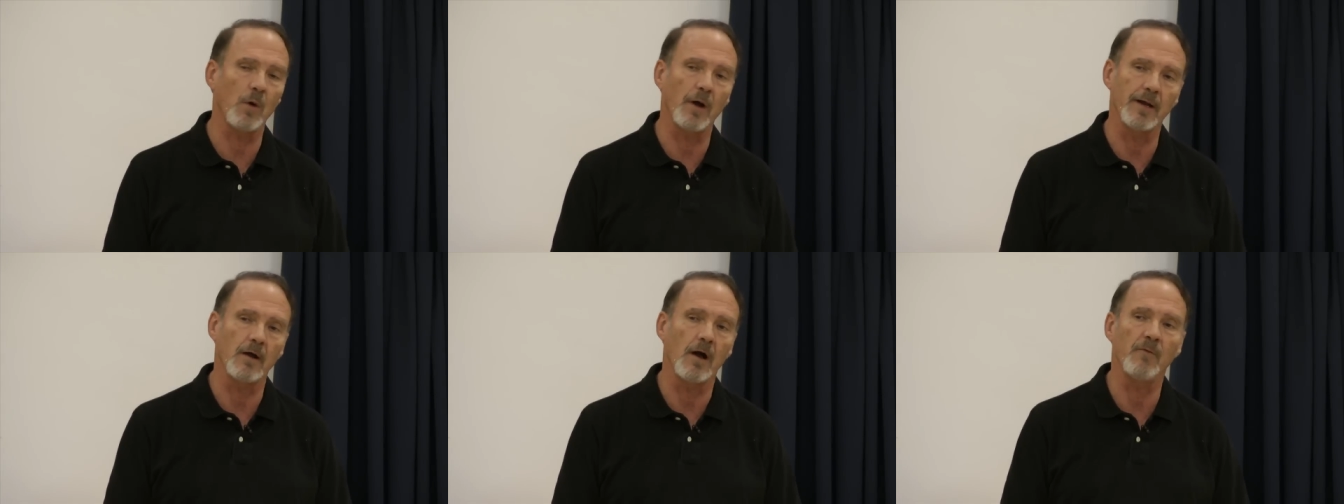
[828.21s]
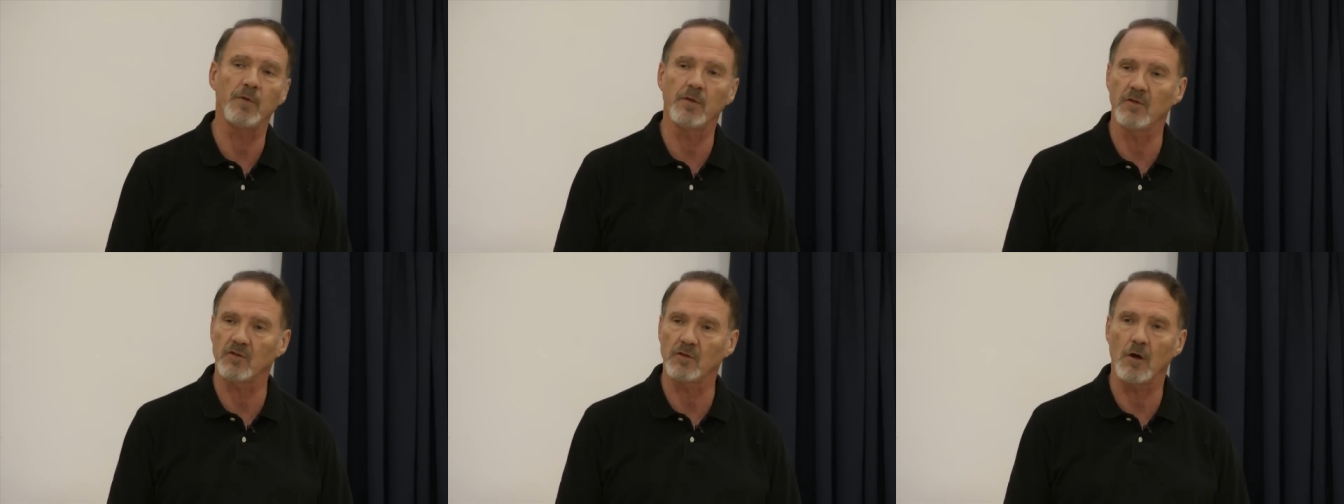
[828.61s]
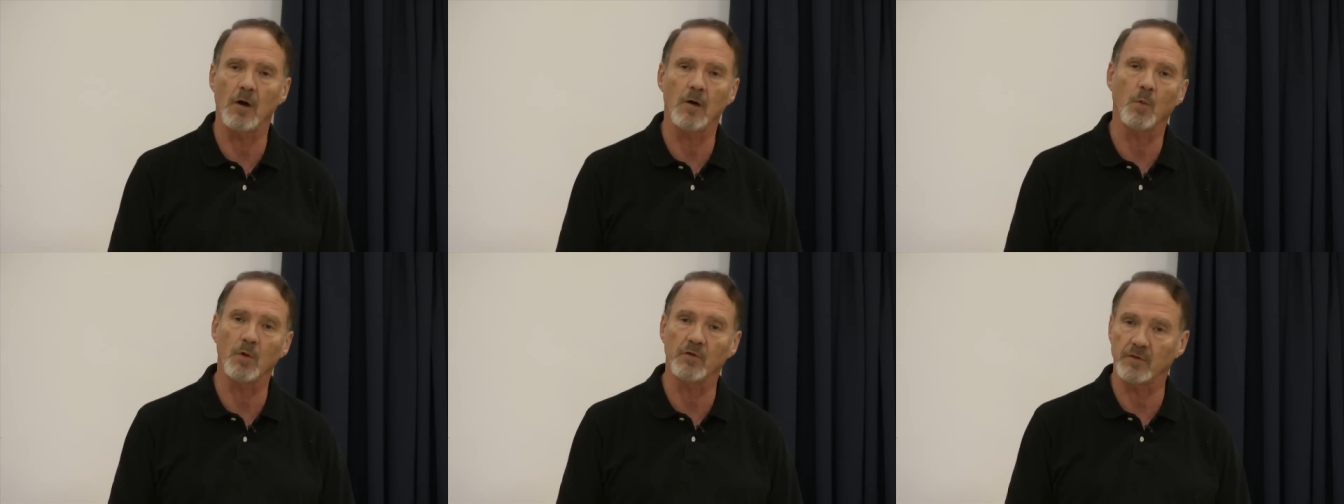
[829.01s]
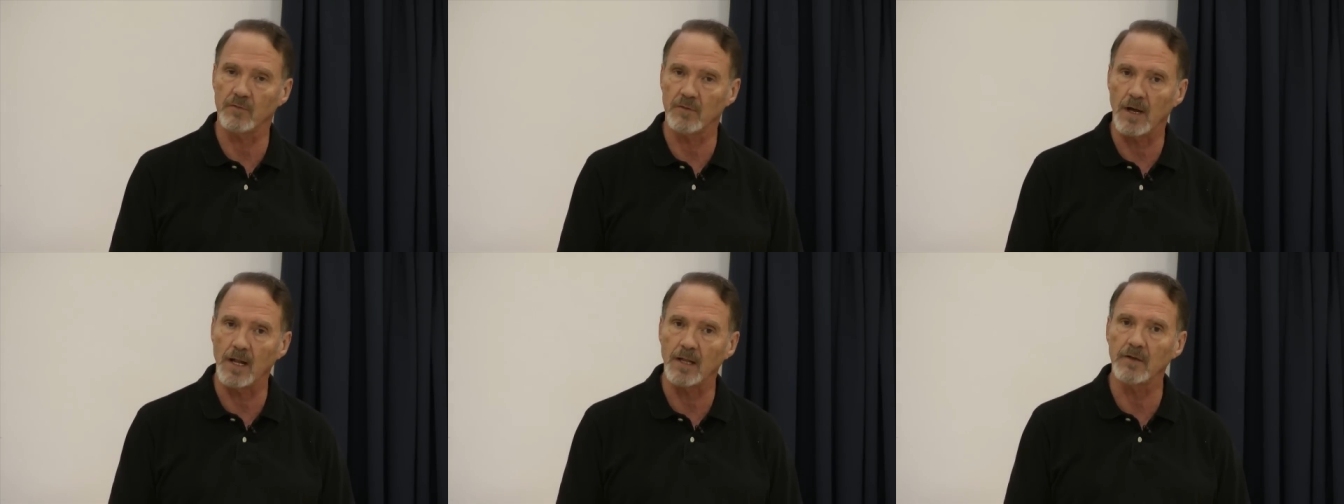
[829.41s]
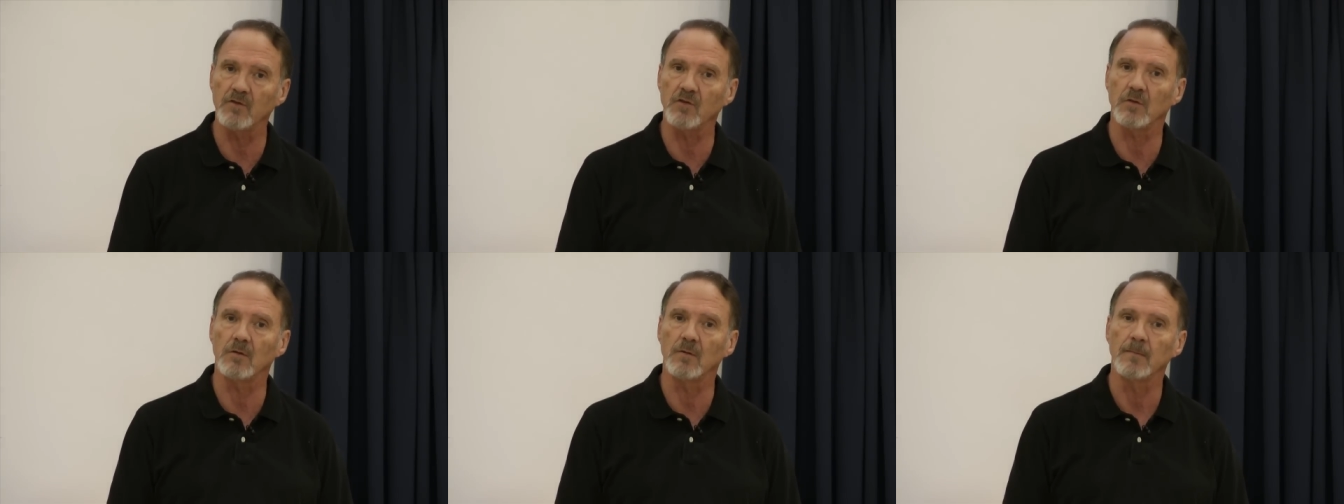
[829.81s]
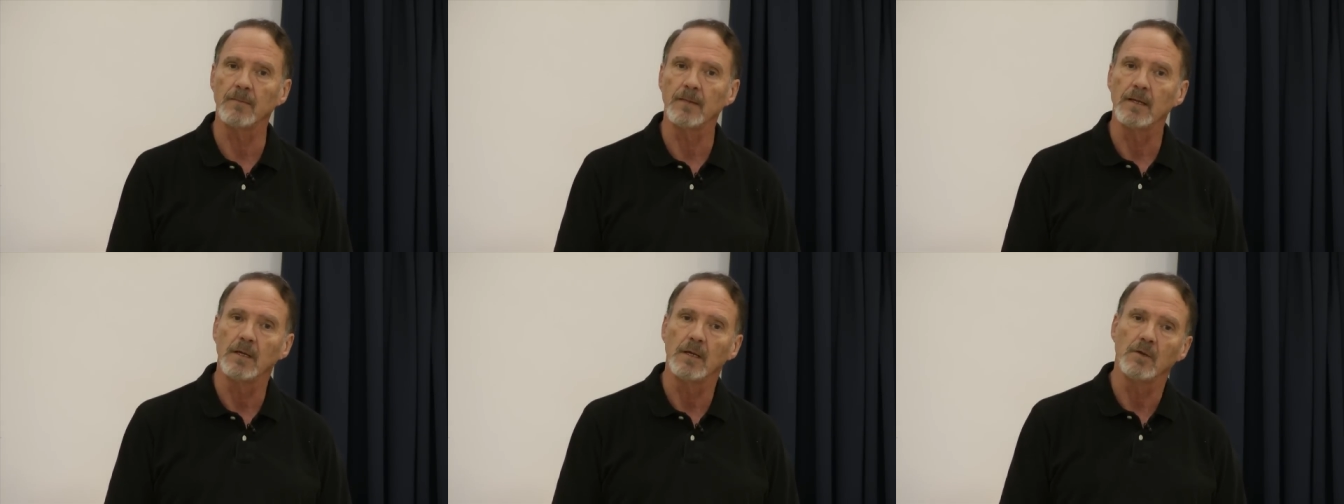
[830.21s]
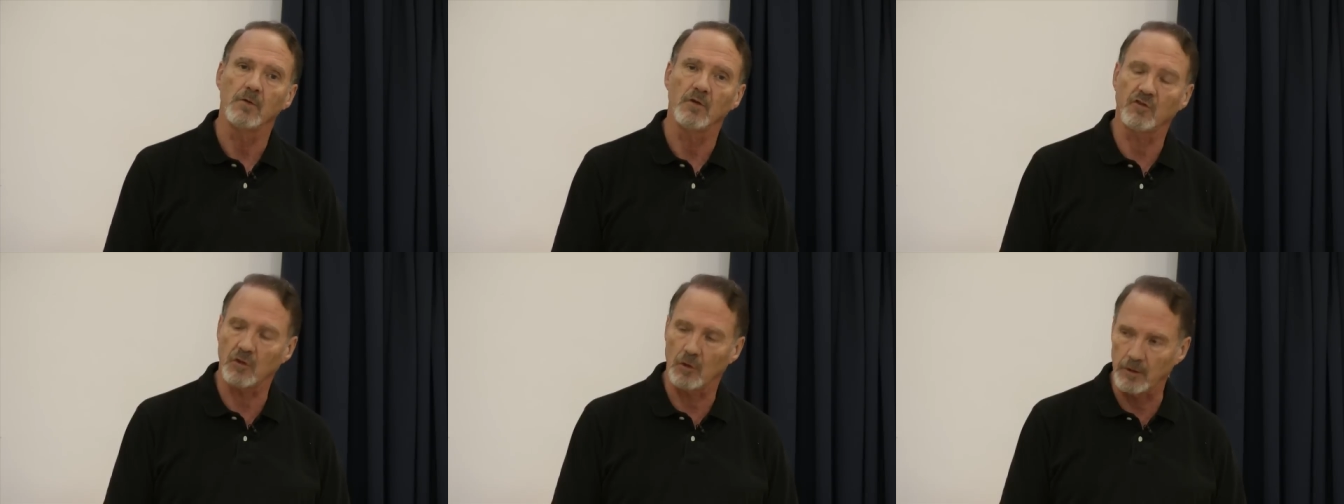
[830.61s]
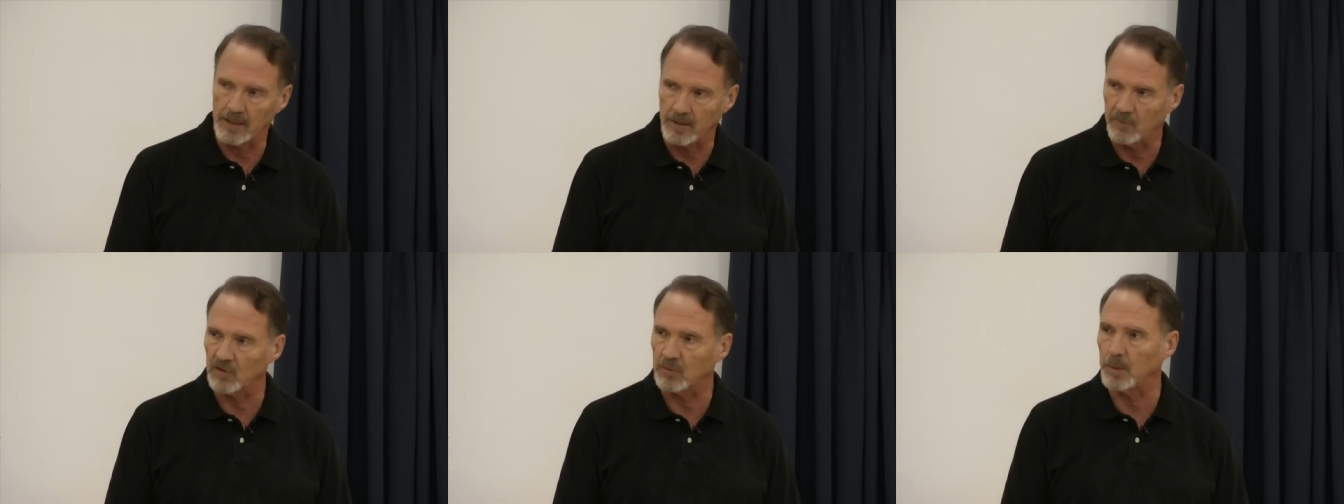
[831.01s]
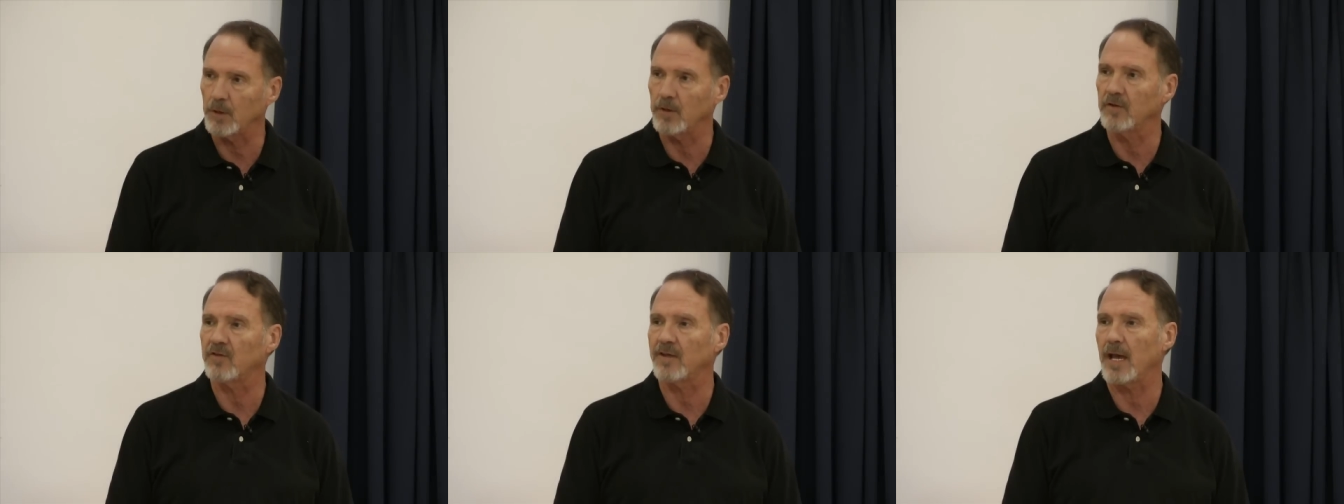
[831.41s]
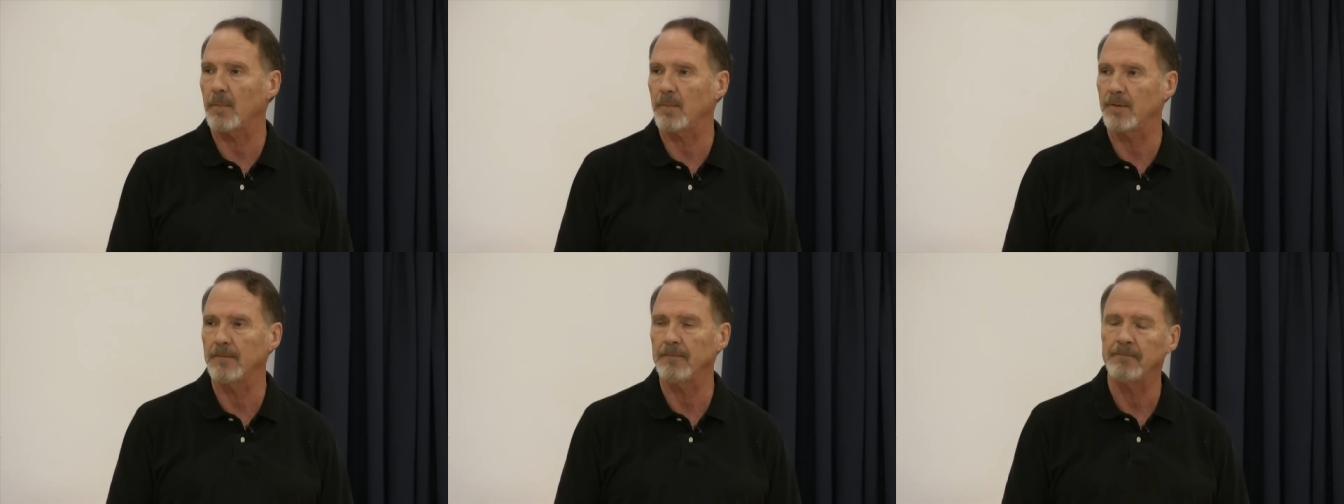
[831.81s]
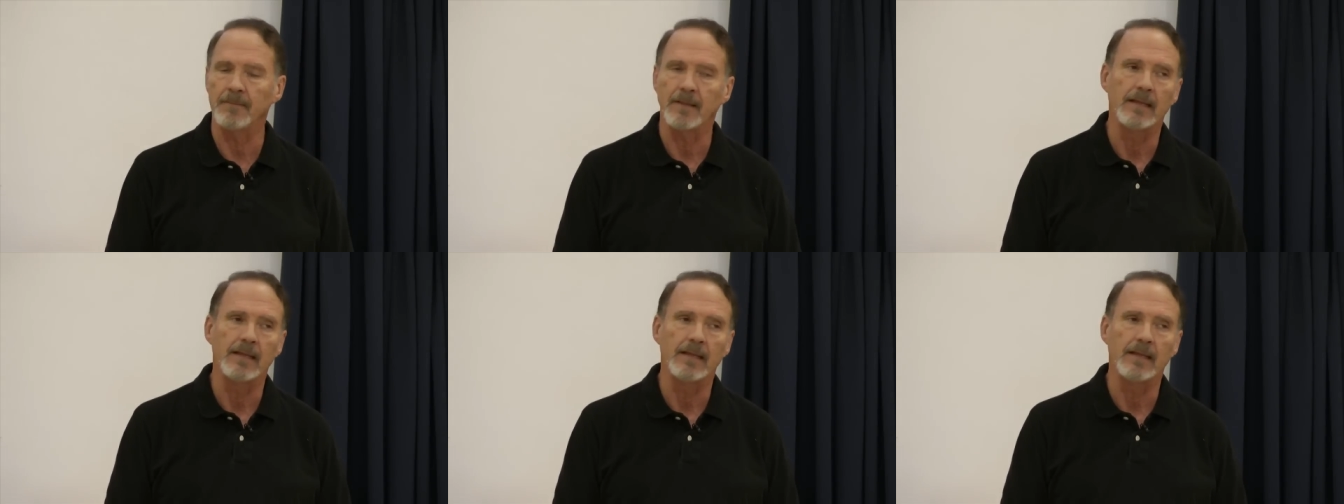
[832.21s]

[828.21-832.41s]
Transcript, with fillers: quite often saw words of knowledge and discerning of spirits happen.